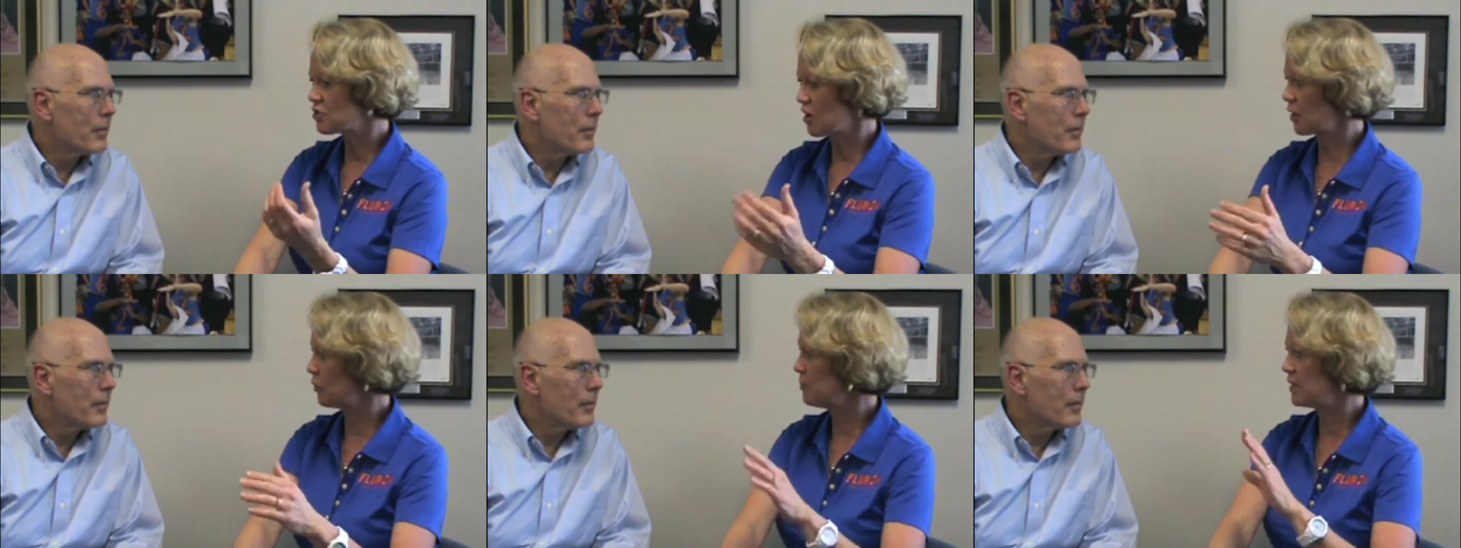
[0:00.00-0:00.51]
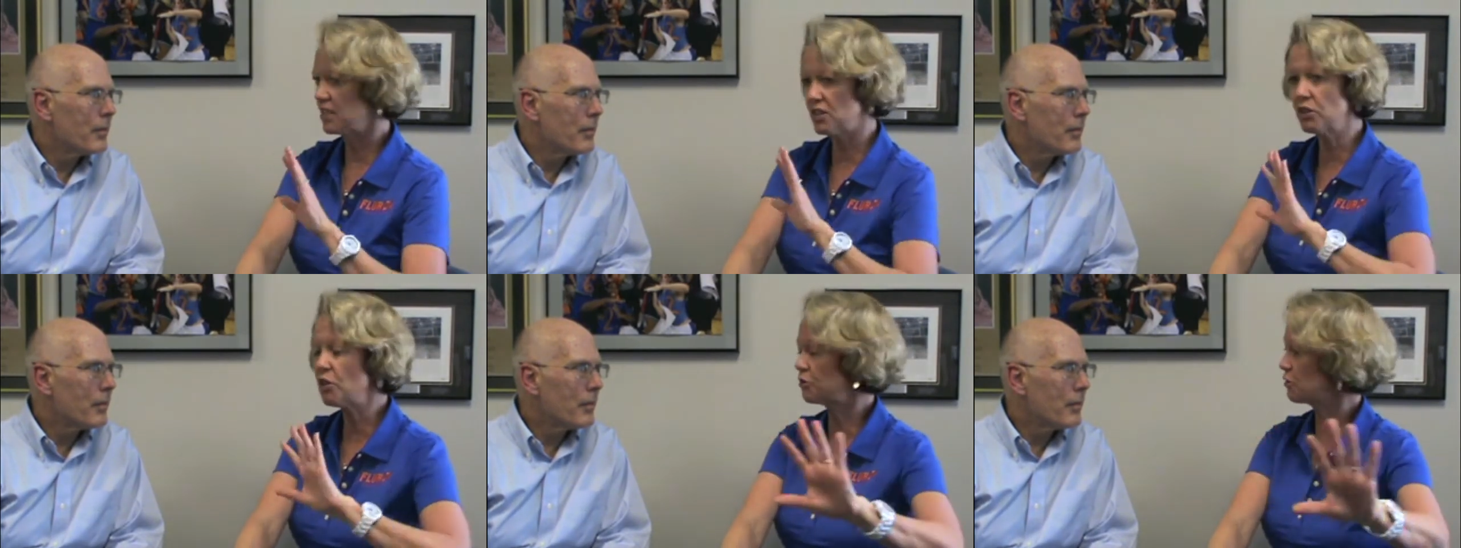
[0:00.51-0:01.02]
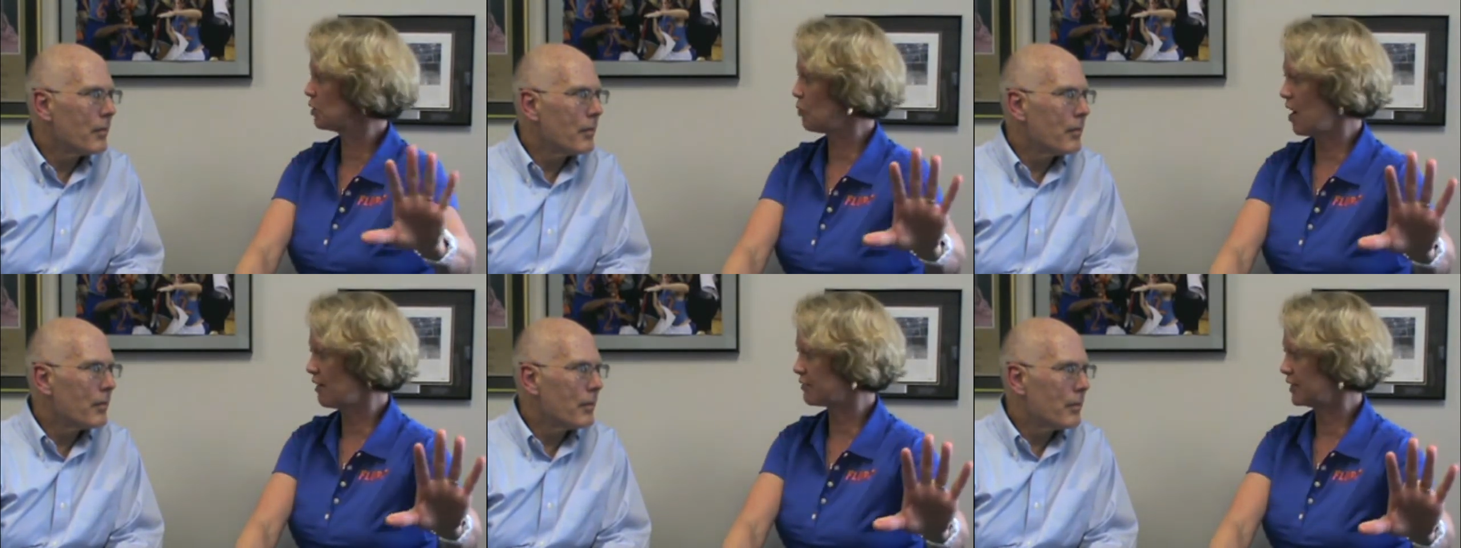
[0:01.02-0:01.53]
Speaker 1: strong women, they'll go through the
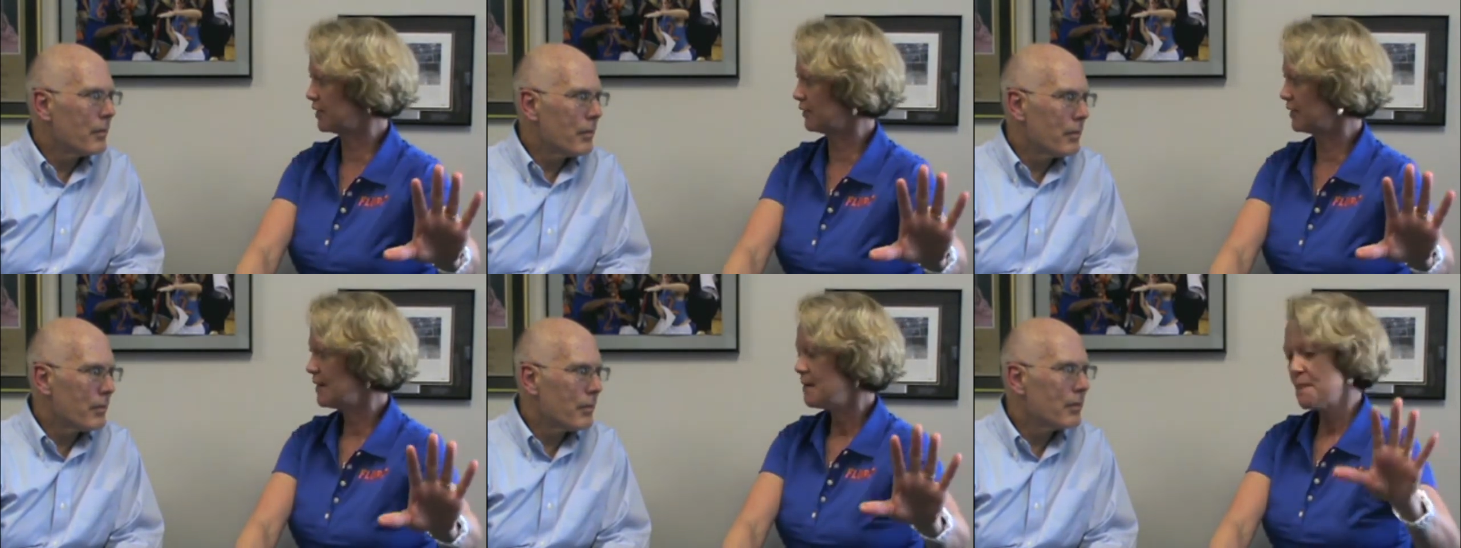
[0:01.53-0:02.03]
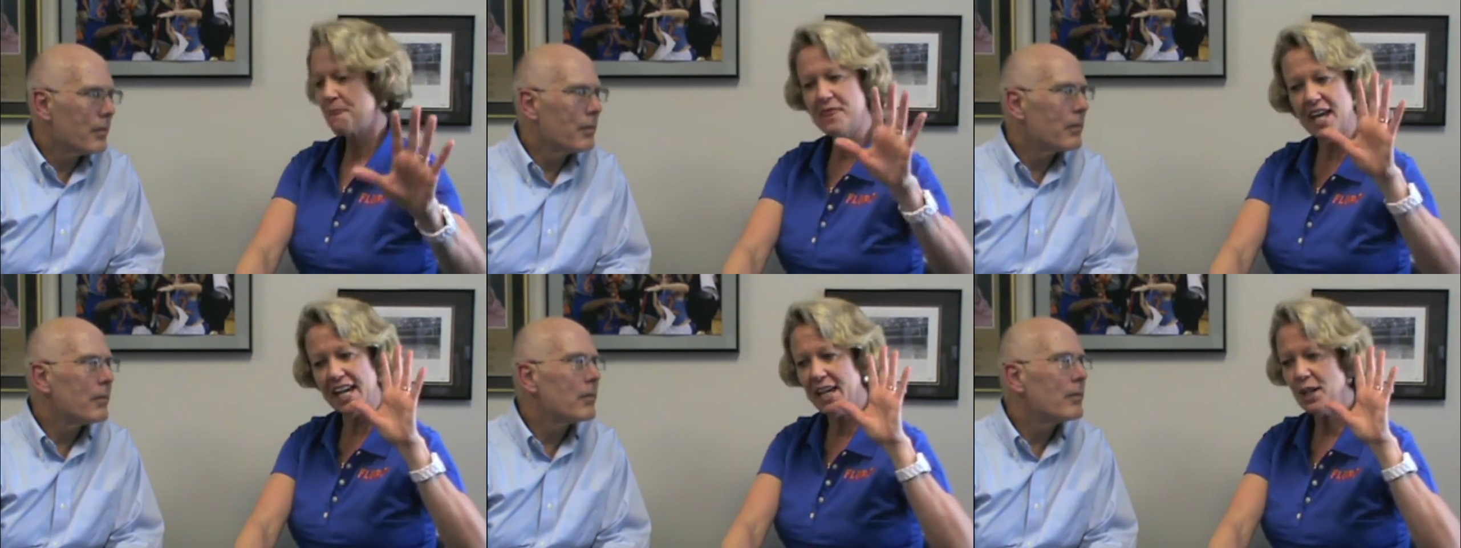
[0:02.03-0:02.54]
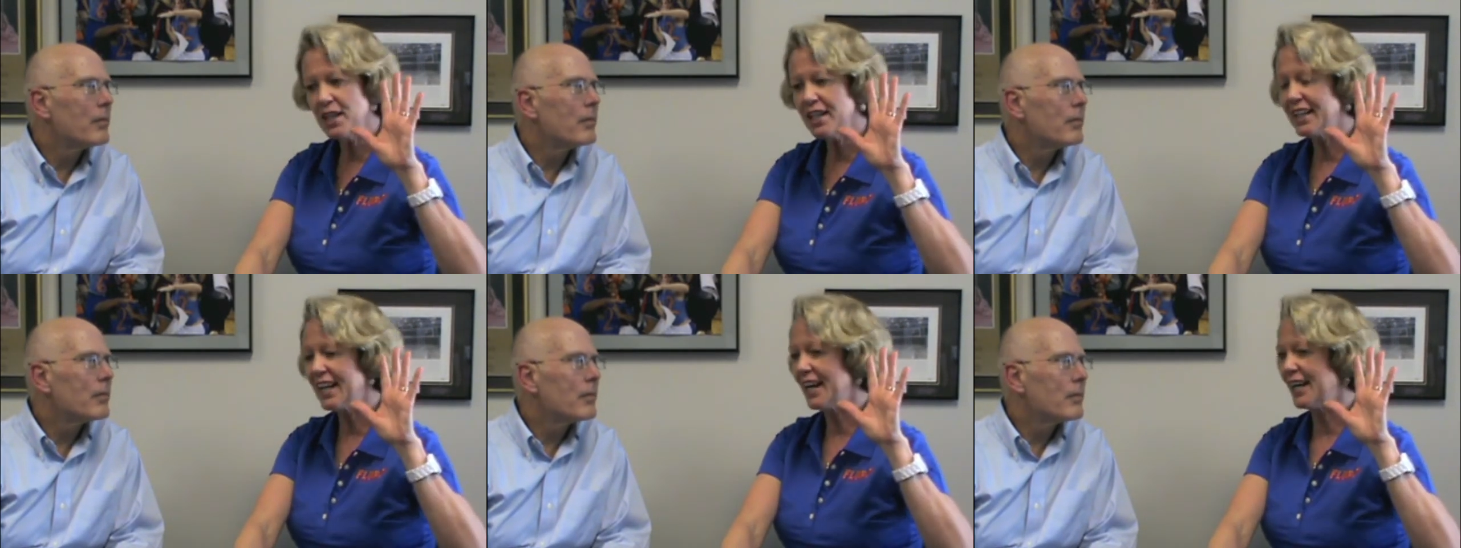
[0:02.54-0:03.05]
wall for you.
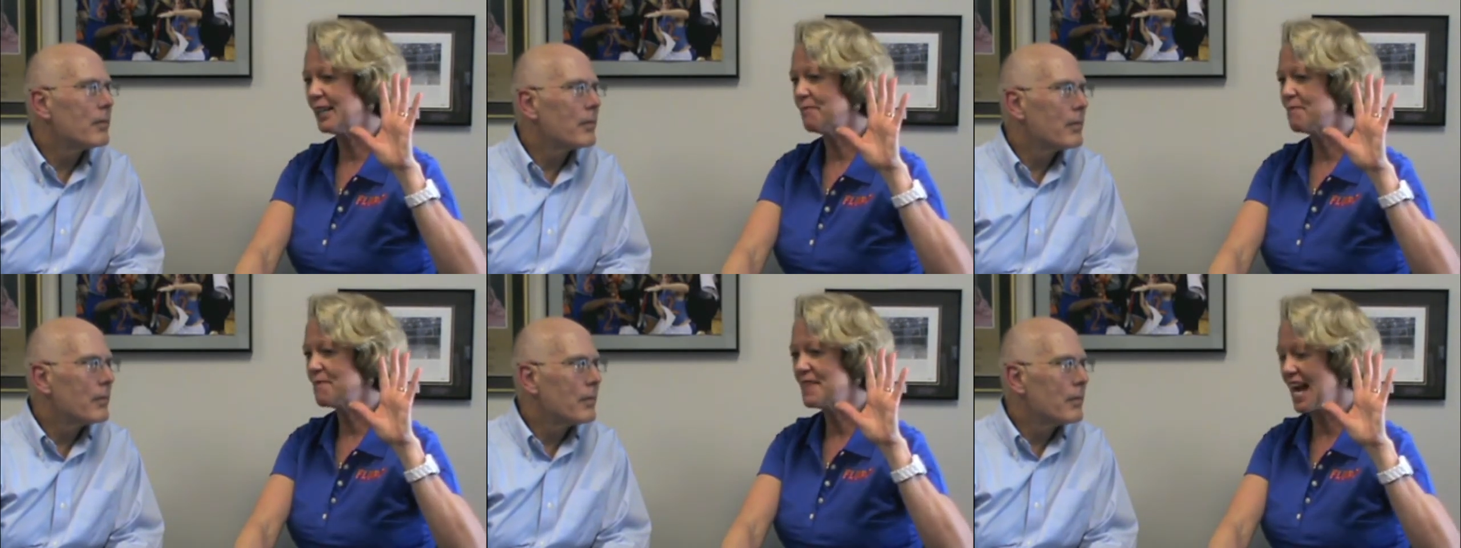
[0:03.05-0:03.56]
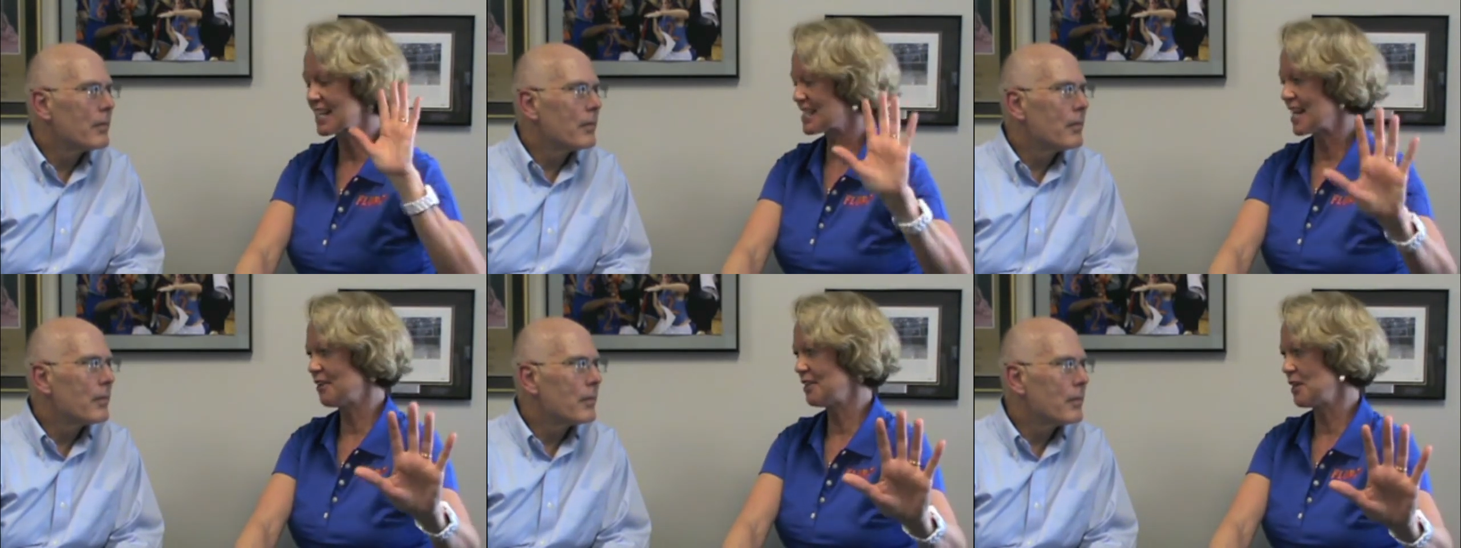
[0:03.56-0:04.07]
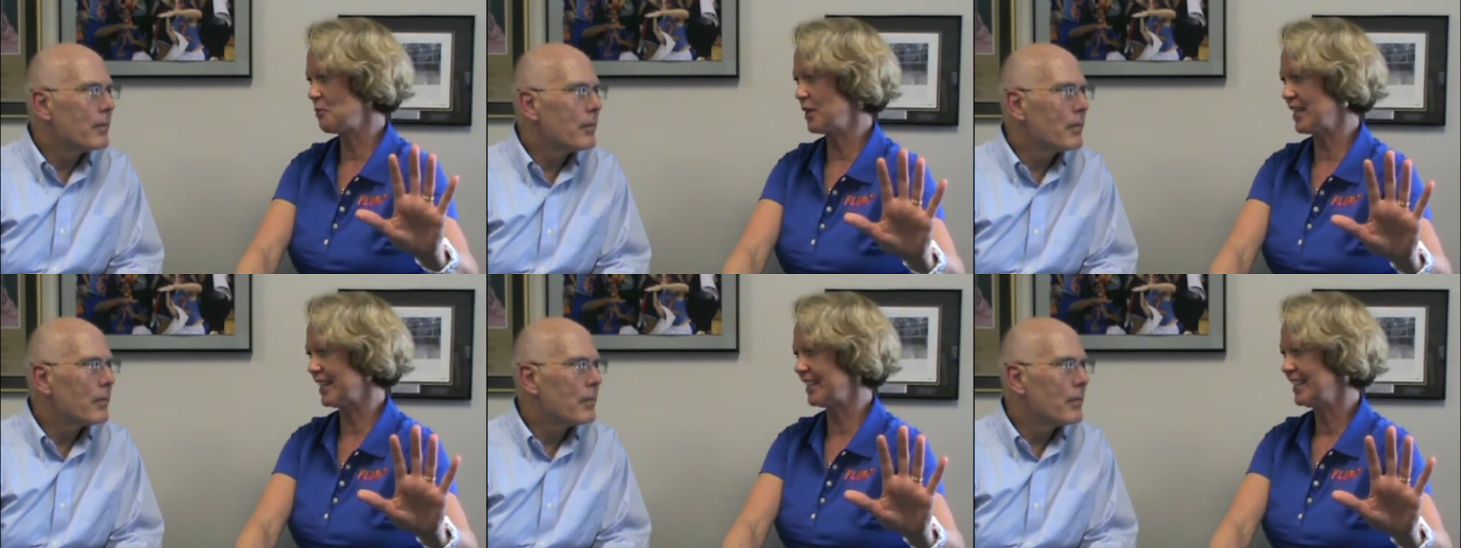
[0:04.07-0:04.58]
That's how they
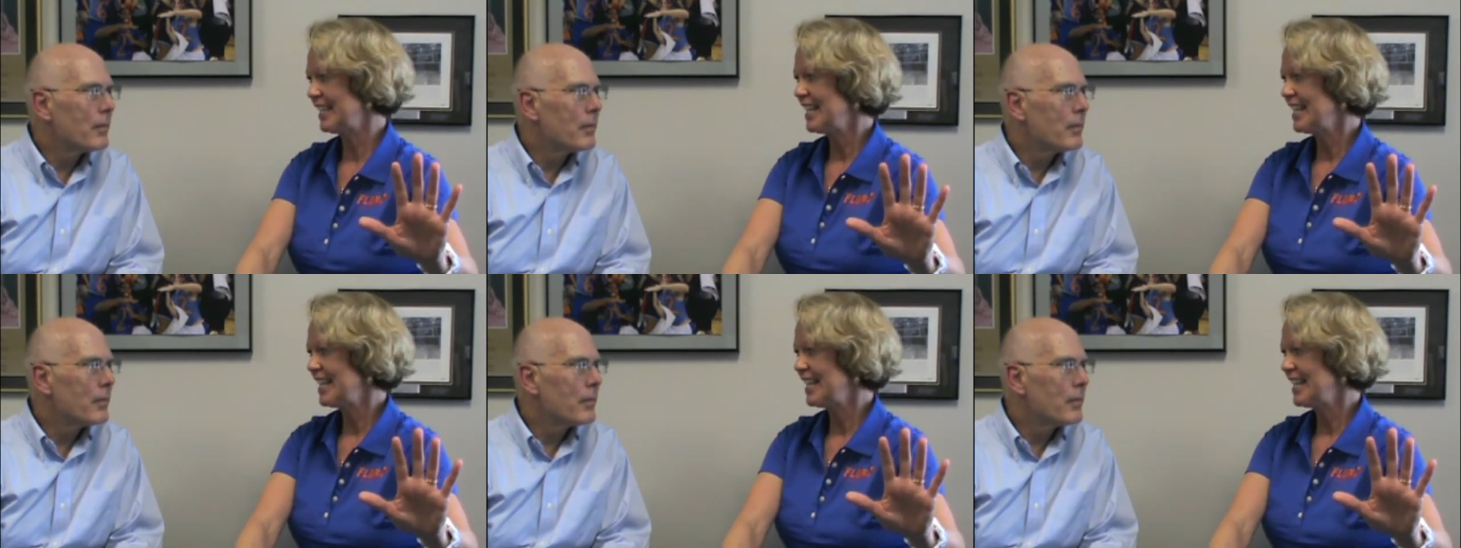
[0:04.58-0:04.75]
win.